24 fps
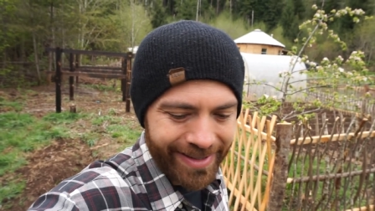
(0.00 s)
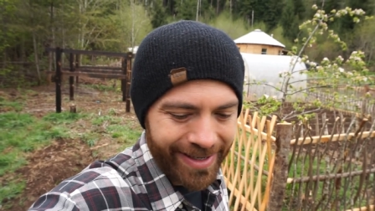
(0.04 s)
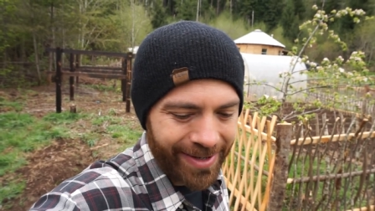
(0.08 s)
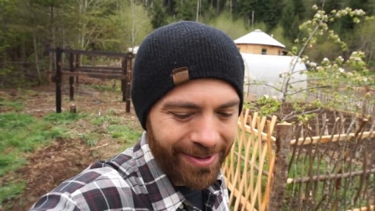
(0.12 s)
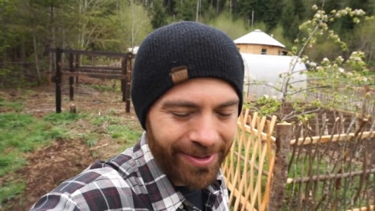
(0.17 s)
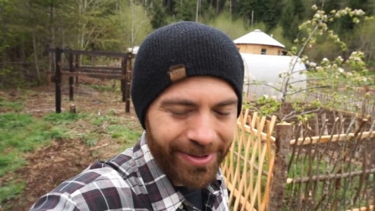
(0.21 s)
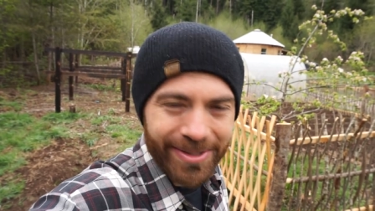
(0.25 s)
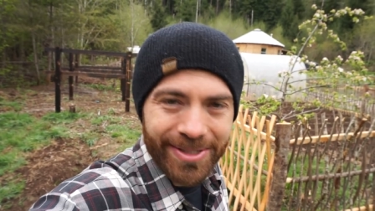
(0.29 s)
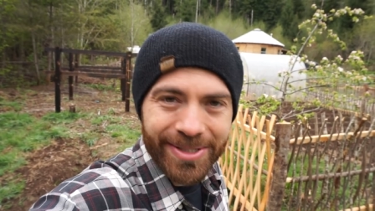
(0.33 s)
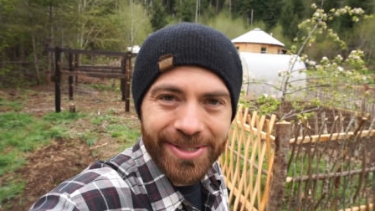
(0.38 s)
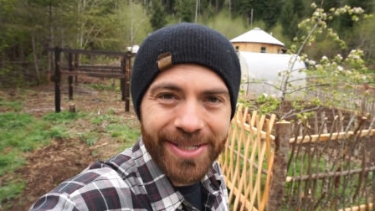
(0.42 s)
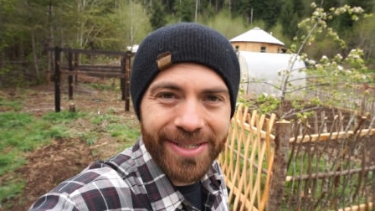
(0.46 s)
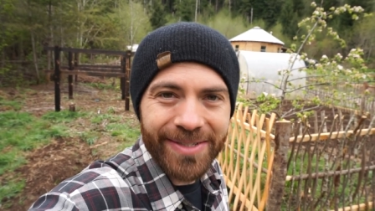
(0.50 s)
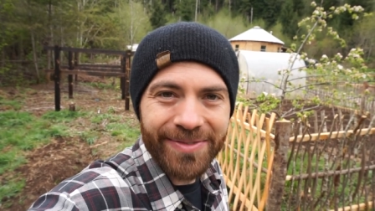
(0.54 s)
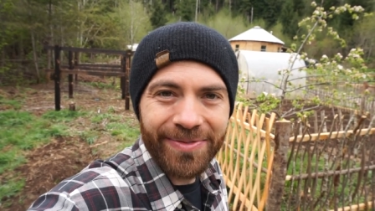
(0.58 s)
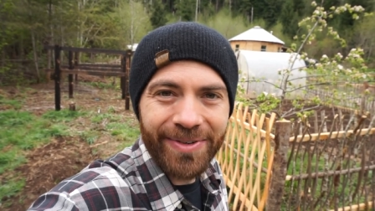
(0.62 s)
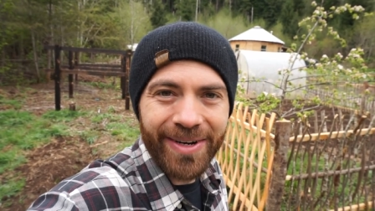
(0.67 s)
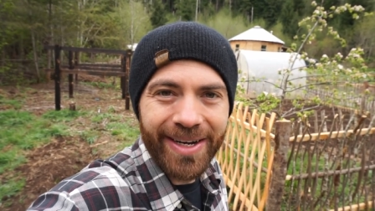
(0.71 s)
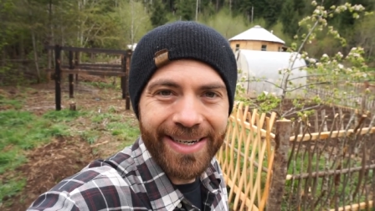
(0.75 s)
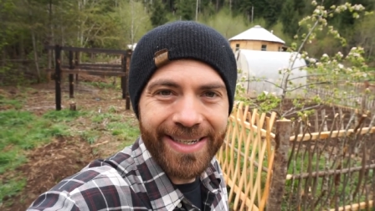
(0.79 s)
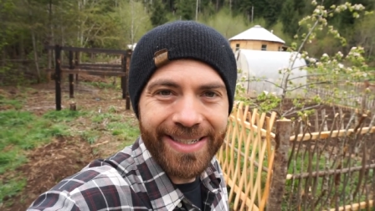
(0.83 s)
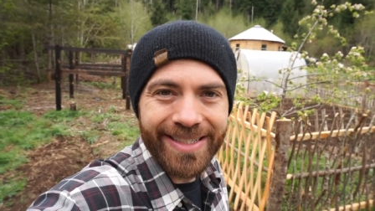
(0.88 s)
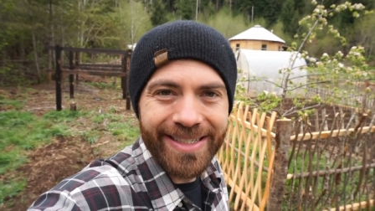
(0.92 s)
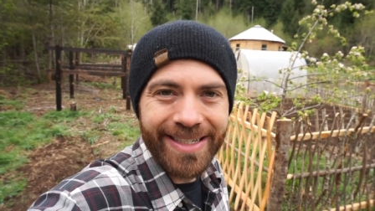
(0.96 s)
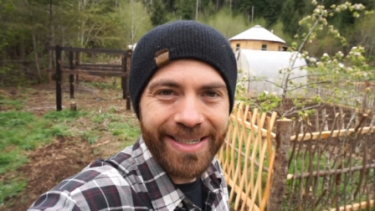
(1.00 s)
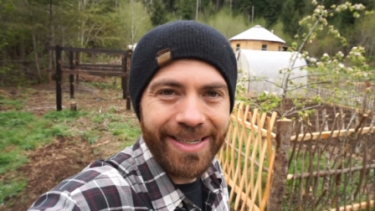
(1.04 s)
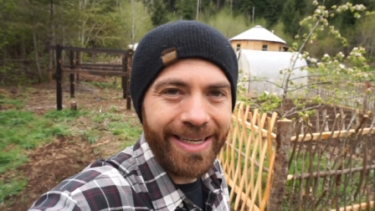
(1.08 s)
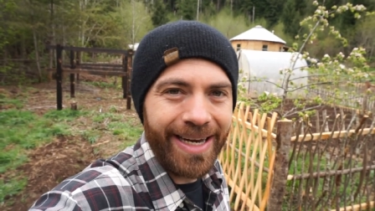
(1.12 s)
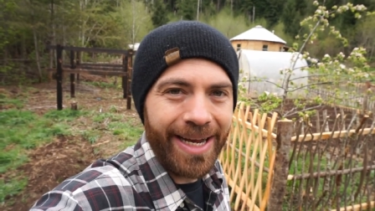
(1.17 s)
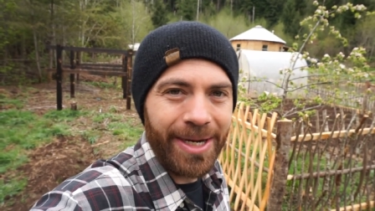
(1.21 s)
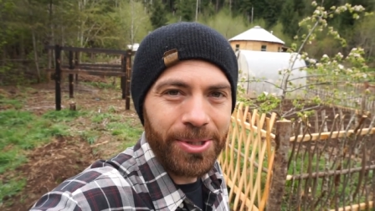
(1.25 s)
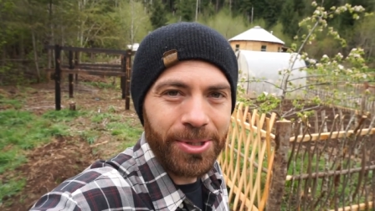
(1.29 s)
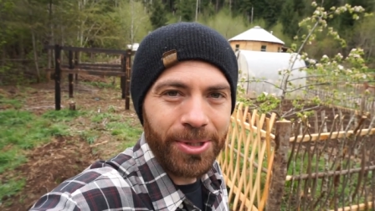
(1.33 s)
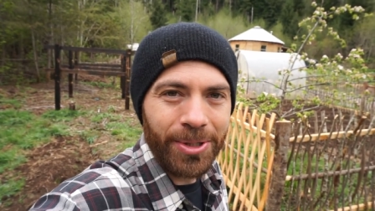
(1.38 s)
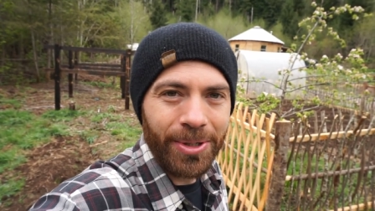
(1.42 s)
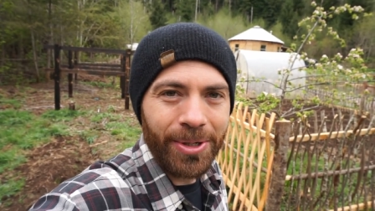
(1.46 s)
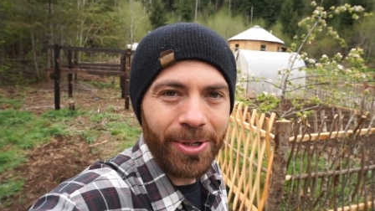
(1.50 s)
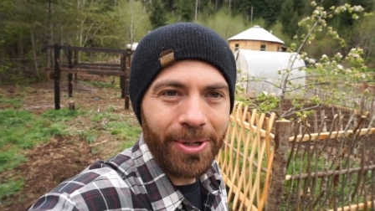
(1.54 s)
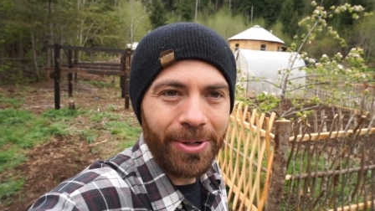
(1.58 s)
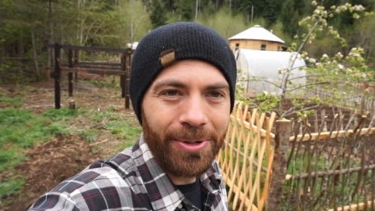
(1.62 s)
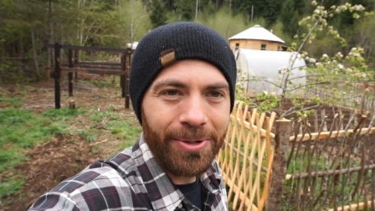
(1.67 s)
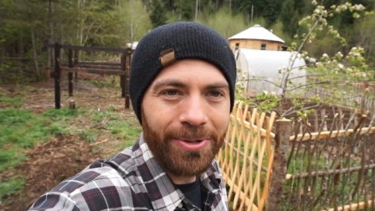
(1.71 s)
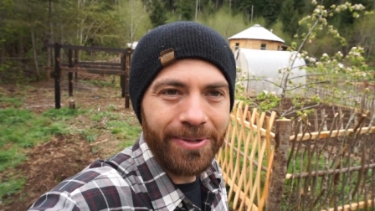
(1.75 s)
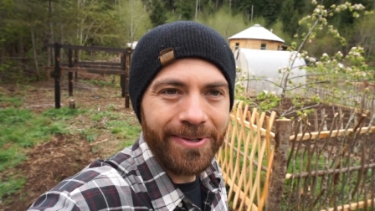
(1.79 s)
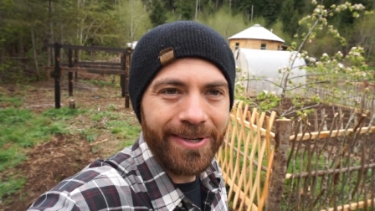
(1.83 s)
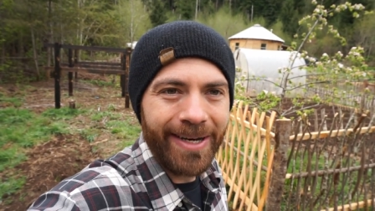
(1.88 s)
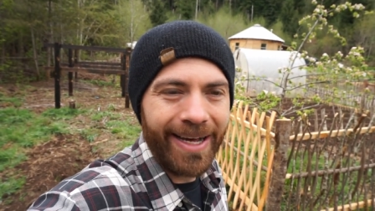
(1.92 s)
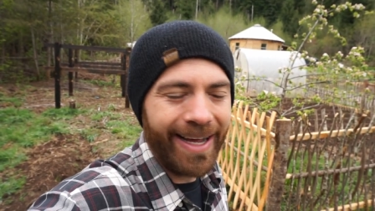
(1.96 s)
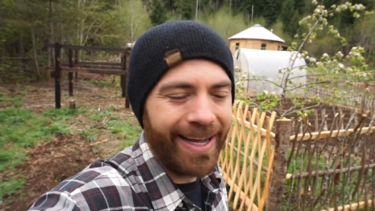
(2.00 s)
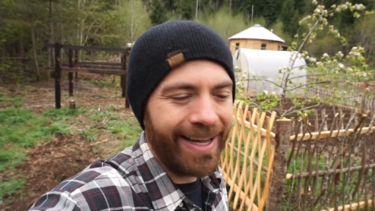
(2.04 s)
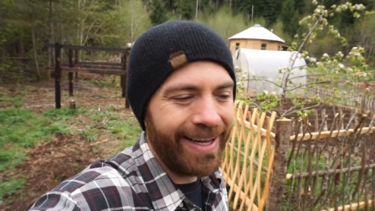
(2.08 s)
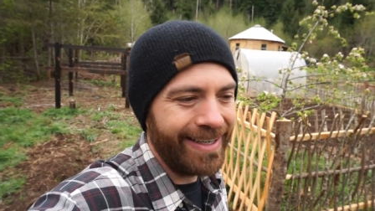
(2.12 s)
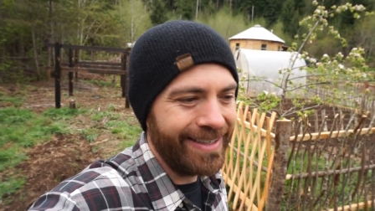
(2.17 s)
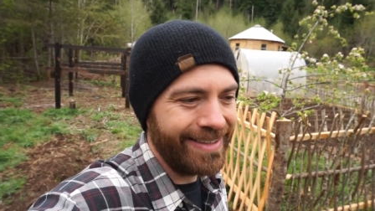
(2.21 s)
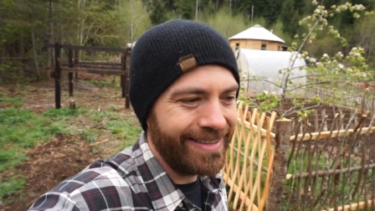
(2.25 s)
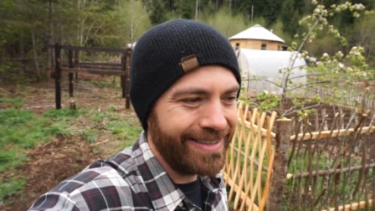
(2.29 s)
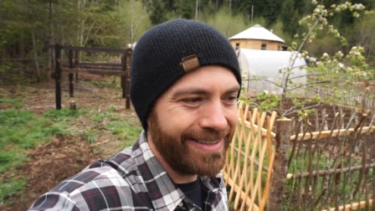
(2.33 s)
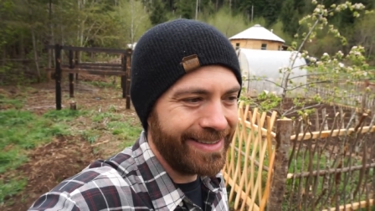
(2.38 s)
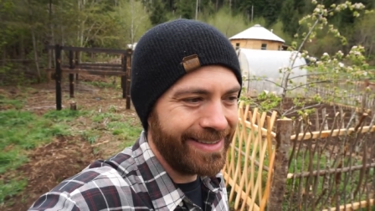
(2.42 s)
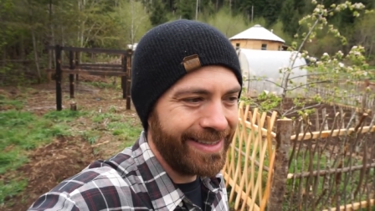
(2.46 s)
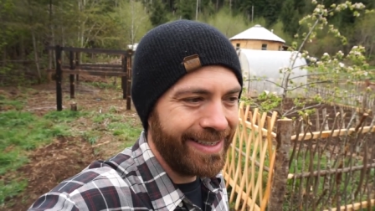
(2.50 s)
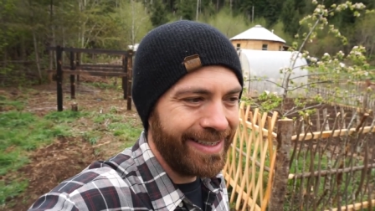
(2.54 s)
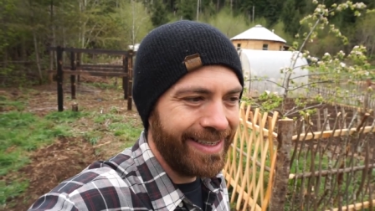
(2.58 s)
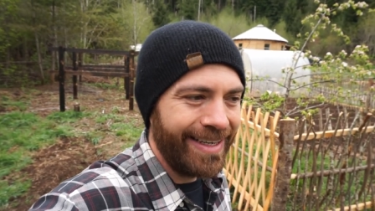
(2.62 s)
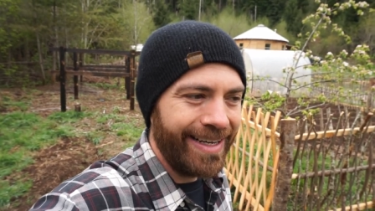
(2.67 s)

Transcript: you know, it's just fun to see nature go, and